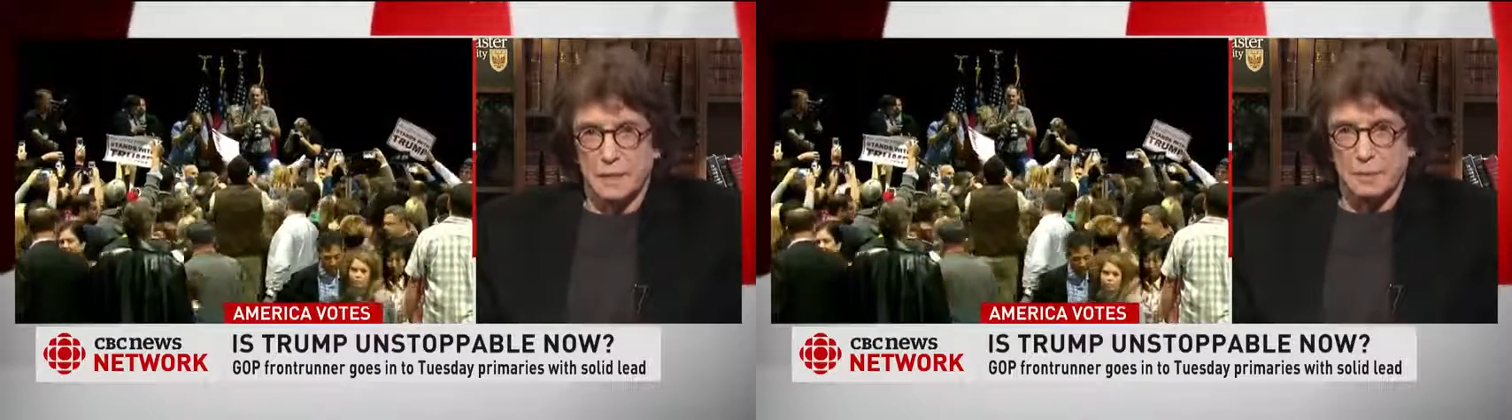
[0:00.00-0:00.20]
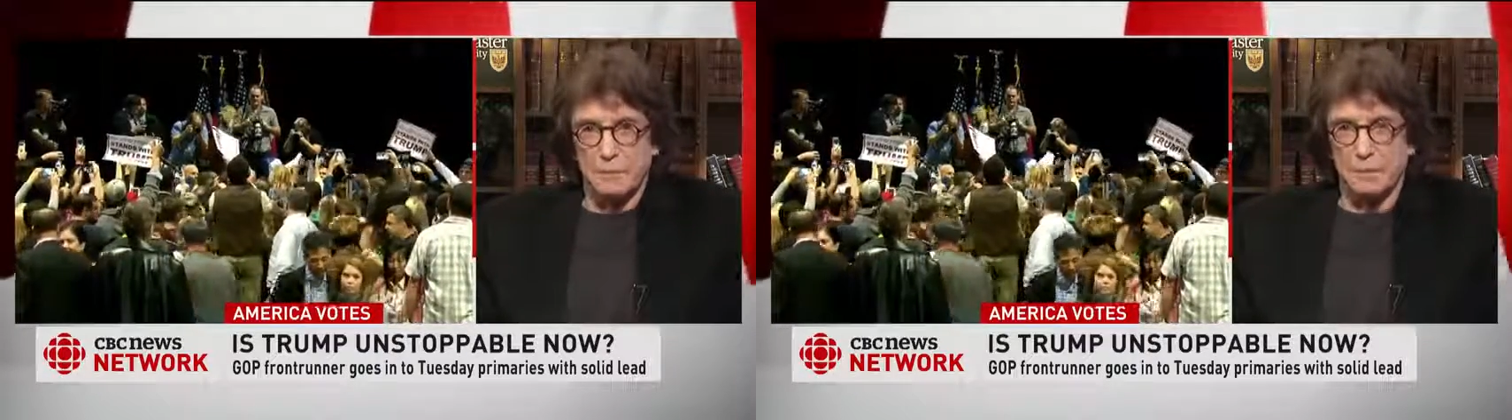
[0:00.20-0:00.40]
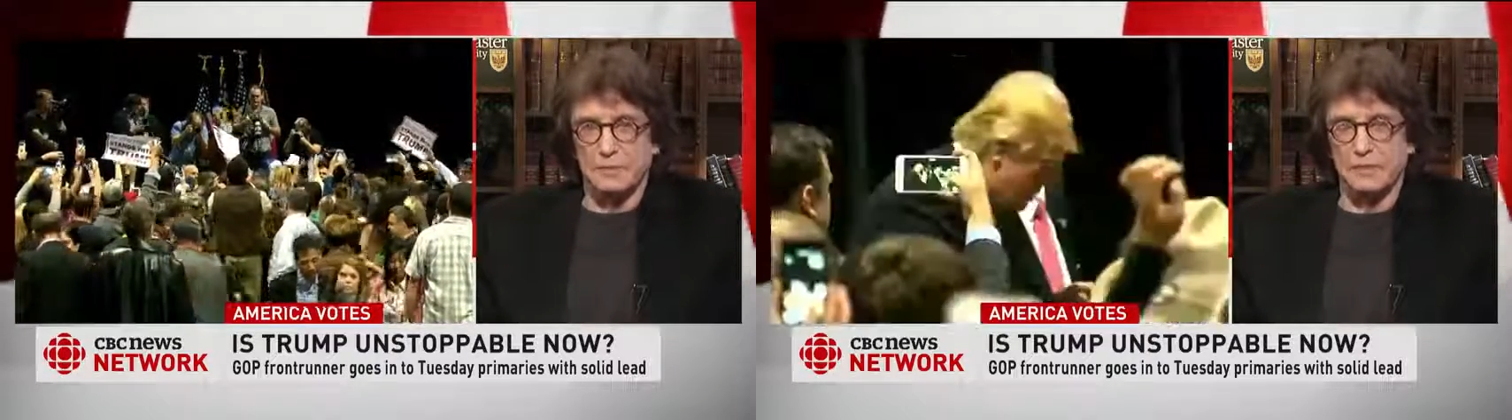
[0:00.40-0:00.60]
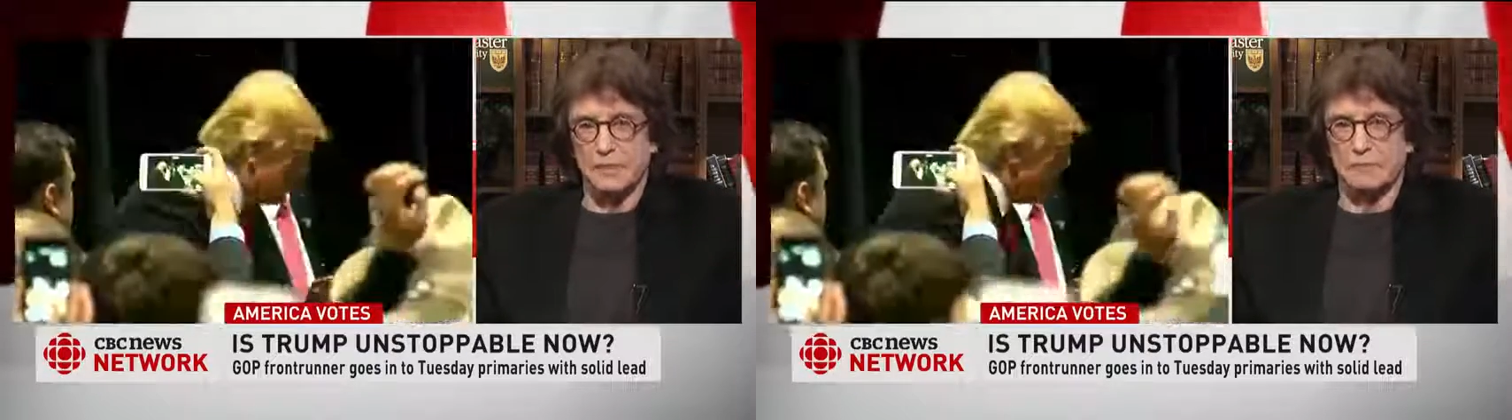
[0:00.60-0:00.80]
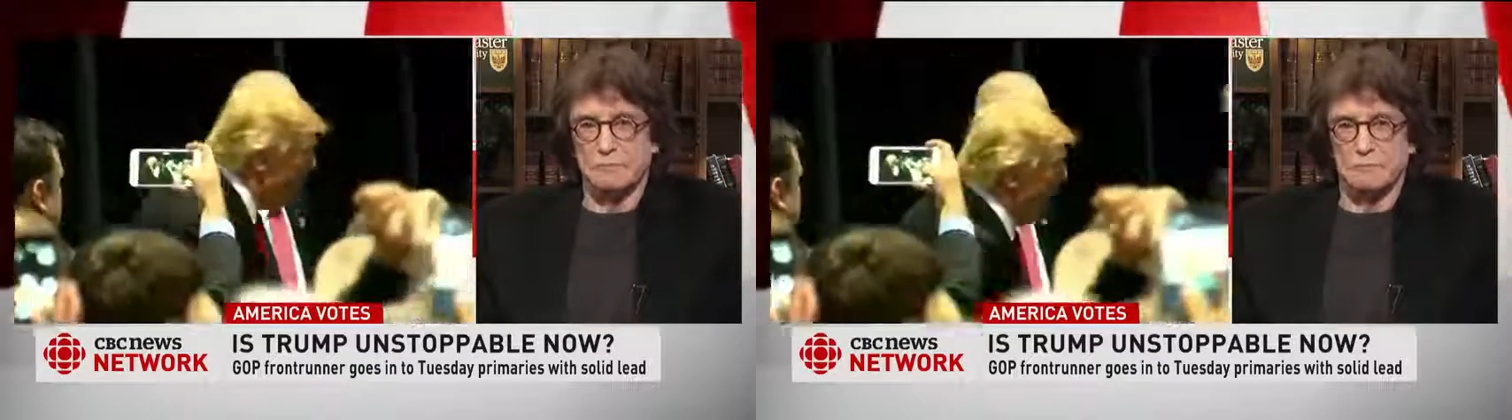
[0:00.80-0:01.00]
people are
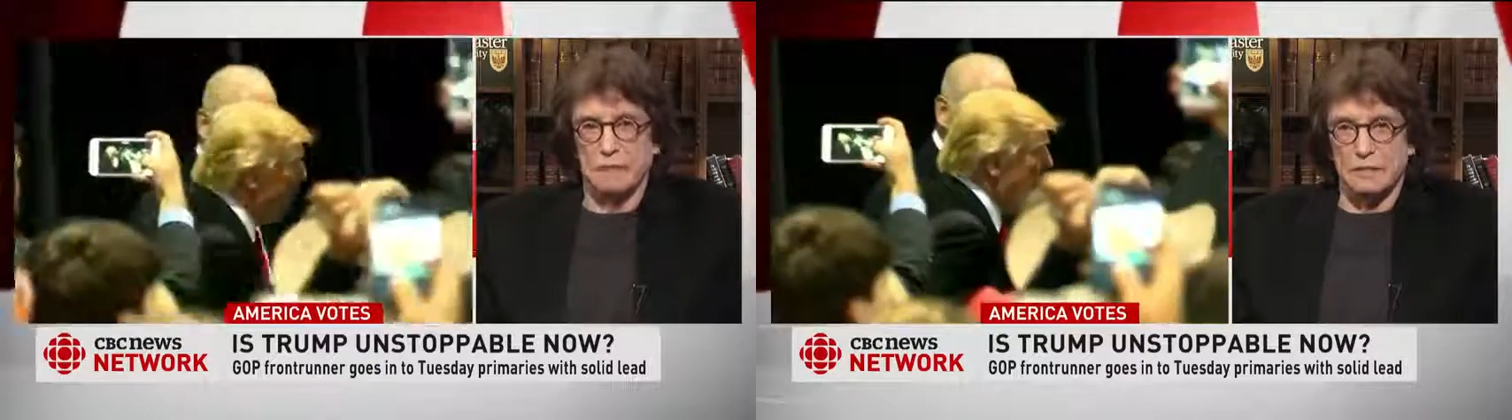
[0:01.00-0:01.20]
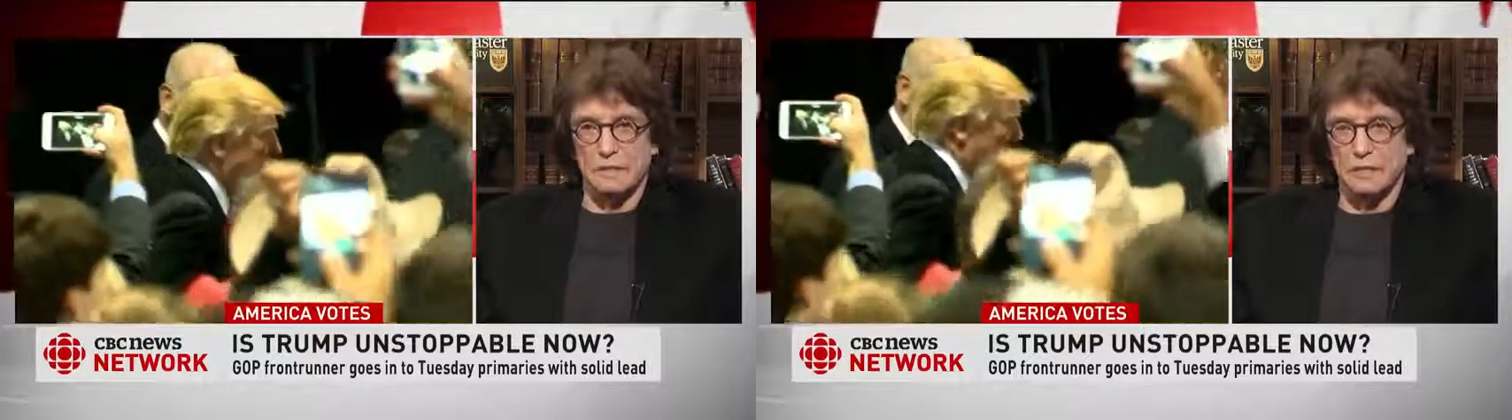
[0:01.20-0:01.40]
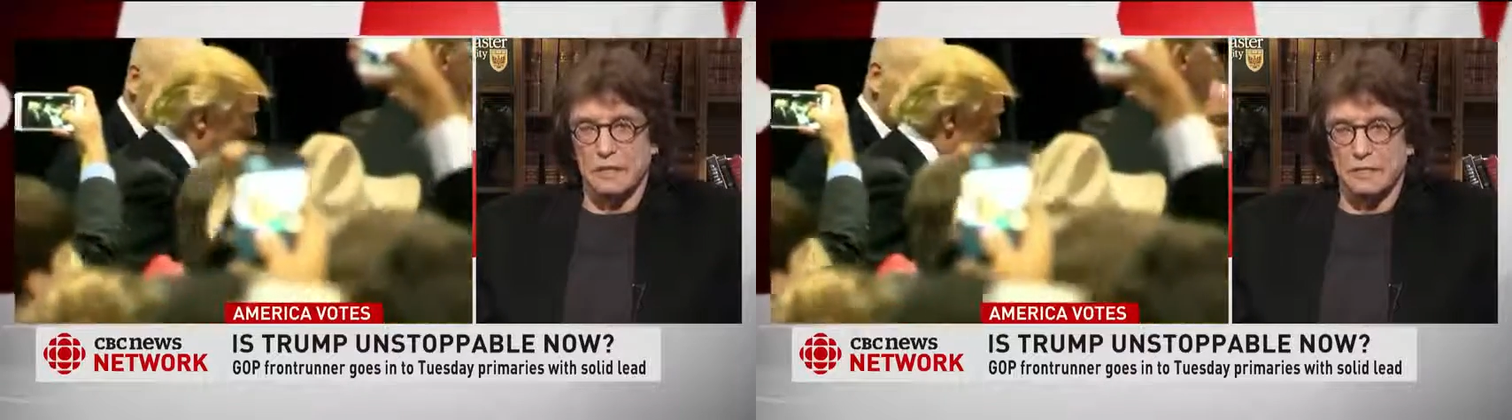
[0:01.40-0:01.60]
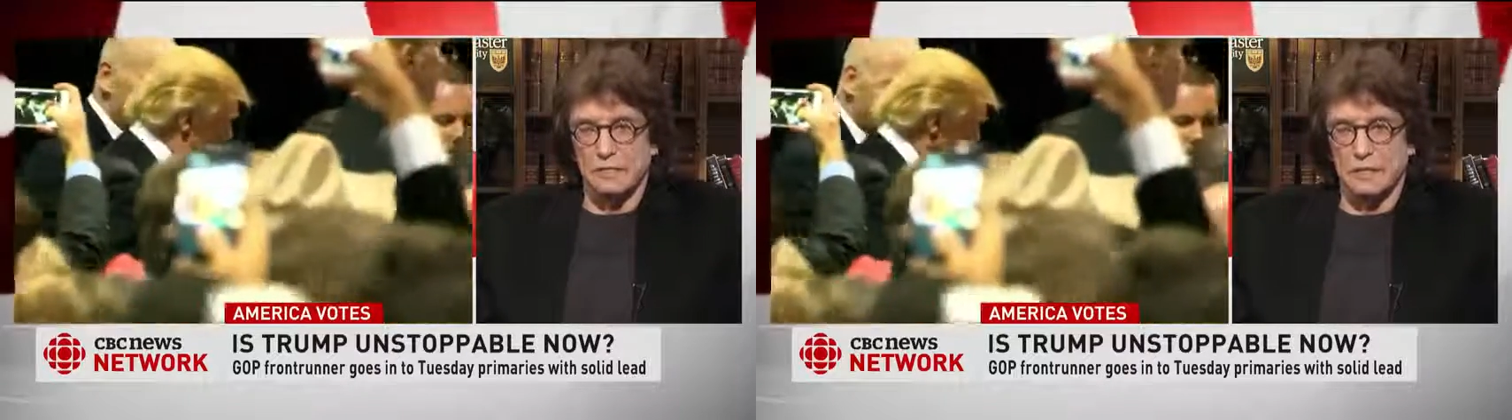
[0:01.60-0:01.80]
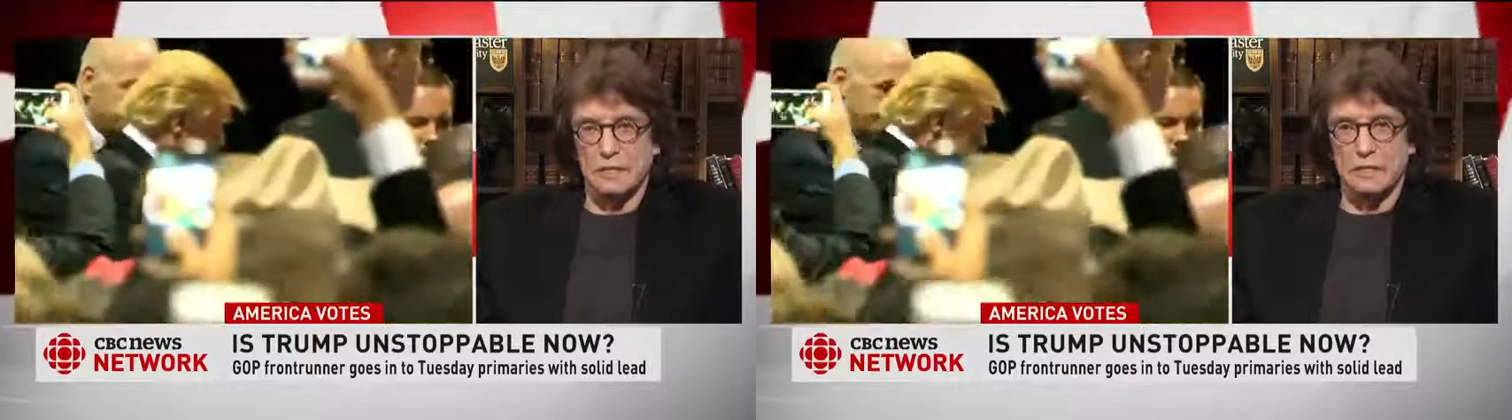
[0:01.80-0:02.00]
feeling relatively
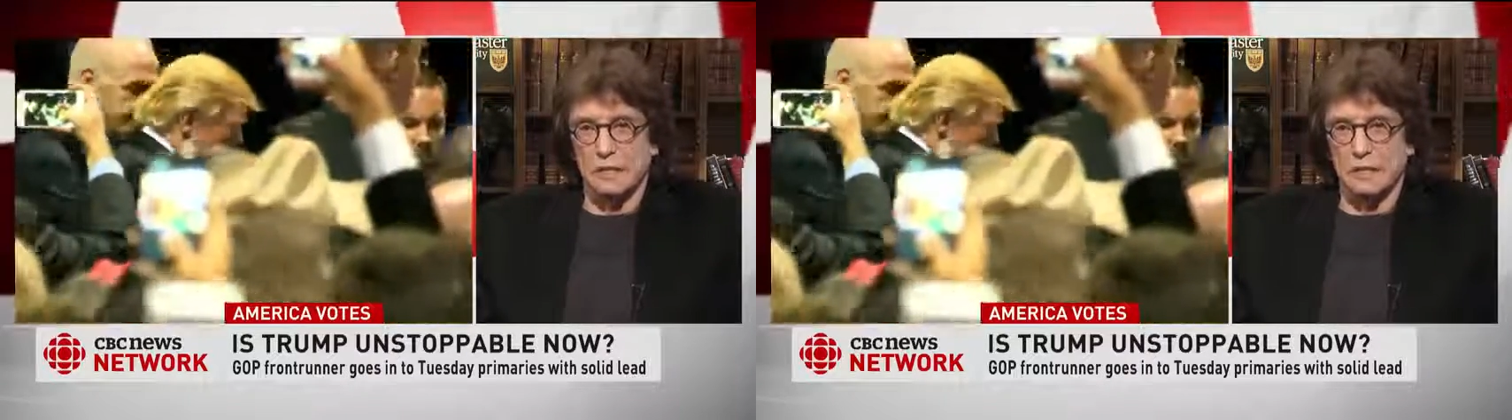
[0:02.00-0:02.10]
isolated.